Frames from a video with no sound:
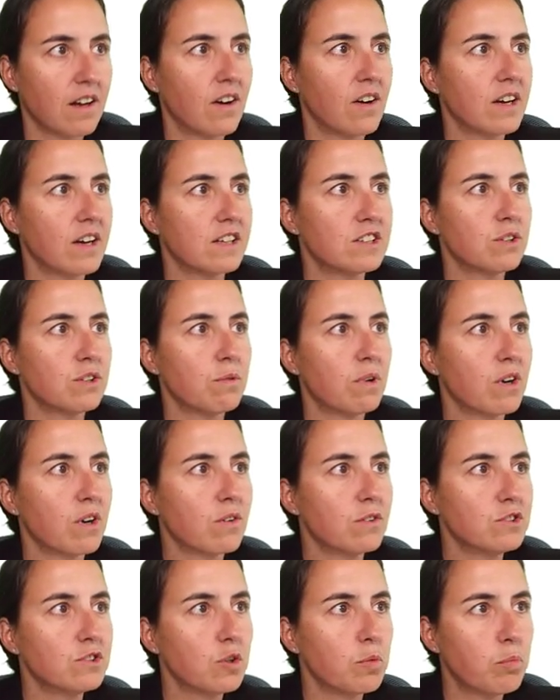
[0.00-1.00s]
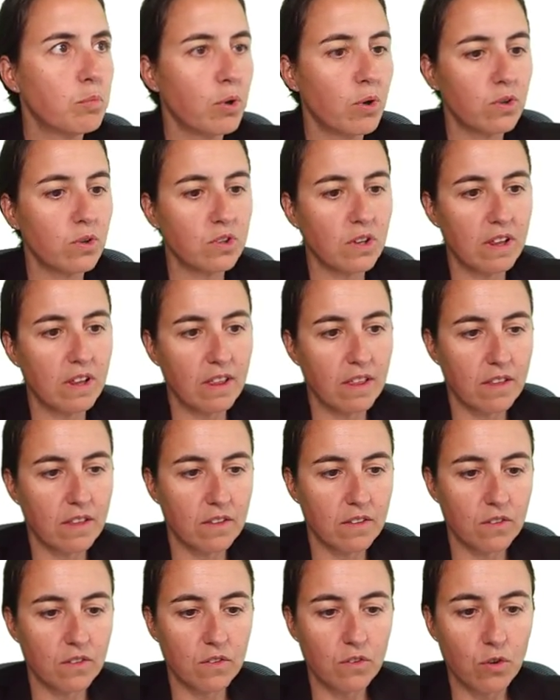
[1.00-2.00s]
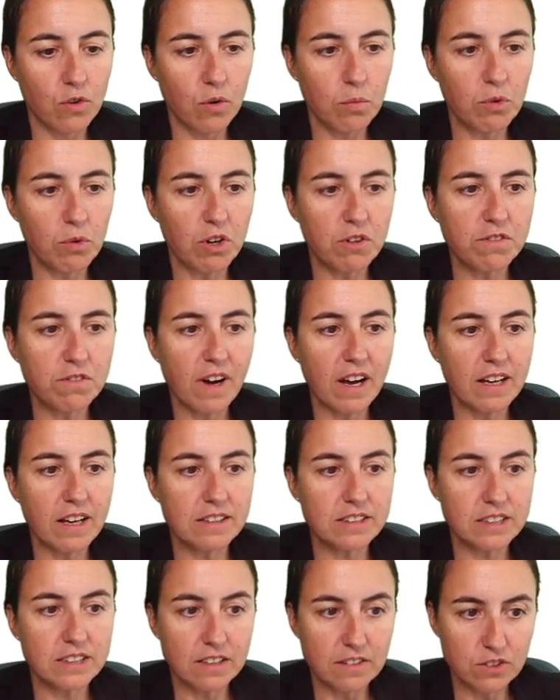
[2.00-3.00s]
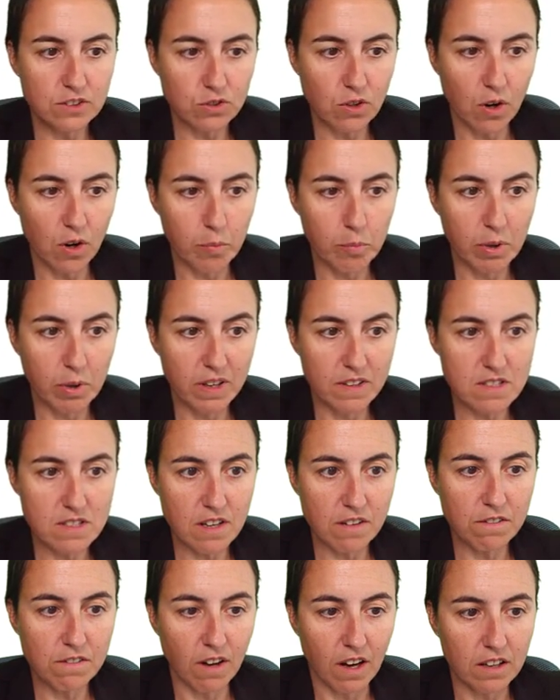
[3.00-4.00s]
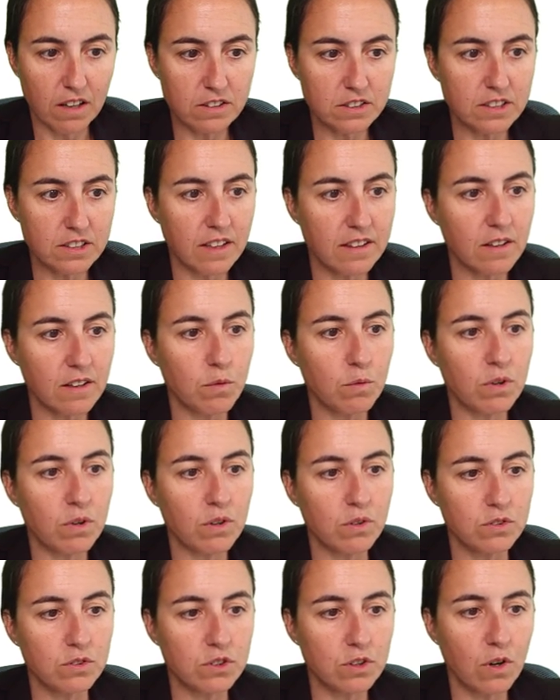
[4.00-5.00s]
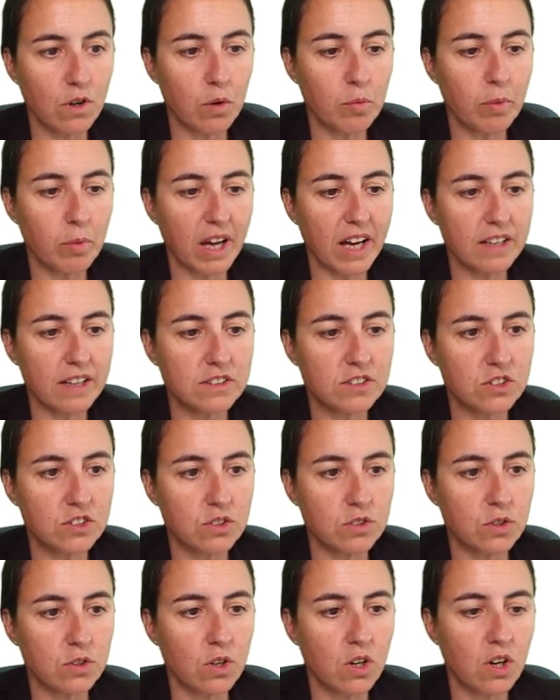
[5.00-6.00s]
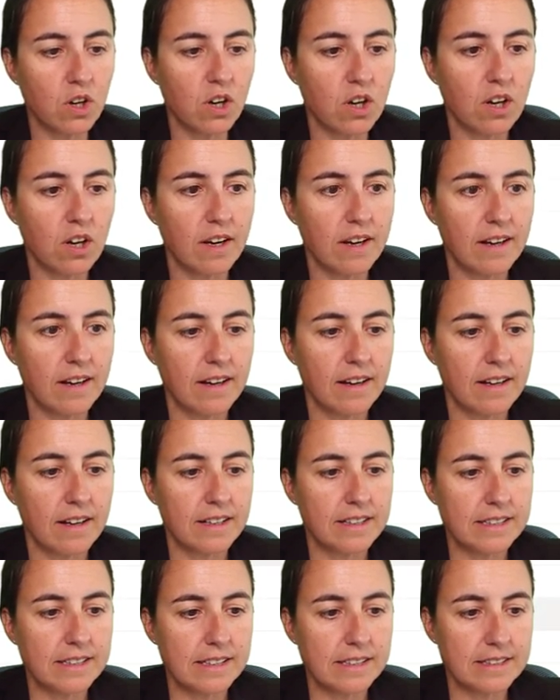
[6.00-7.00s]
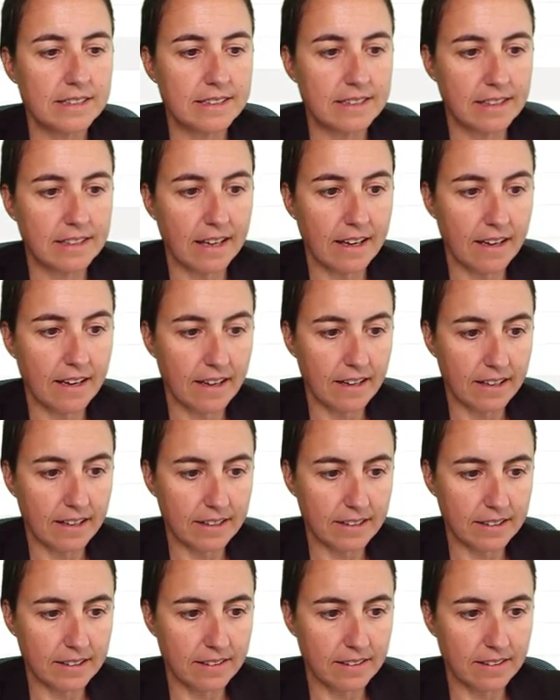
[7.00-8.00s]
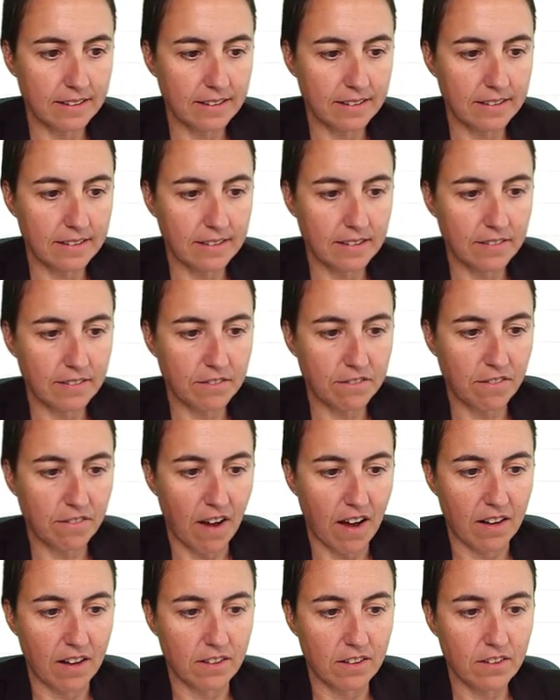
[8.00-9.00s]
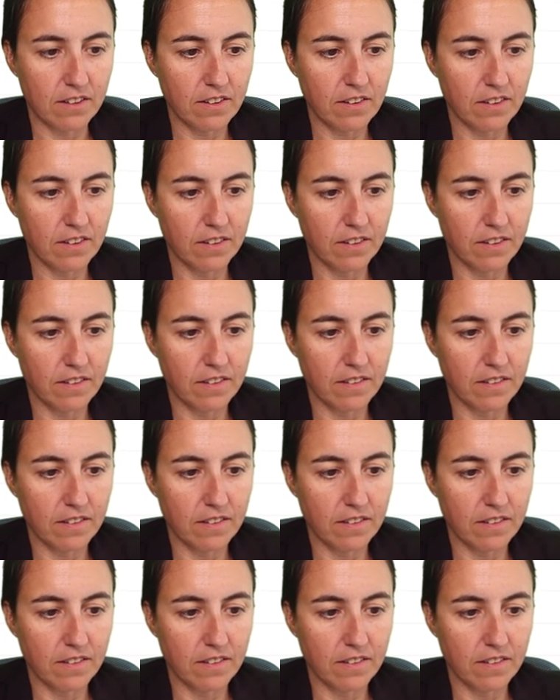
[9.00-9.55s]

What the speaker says: Okay, so we're going to put two more files into our PNG files, and then we're going to go back to text files.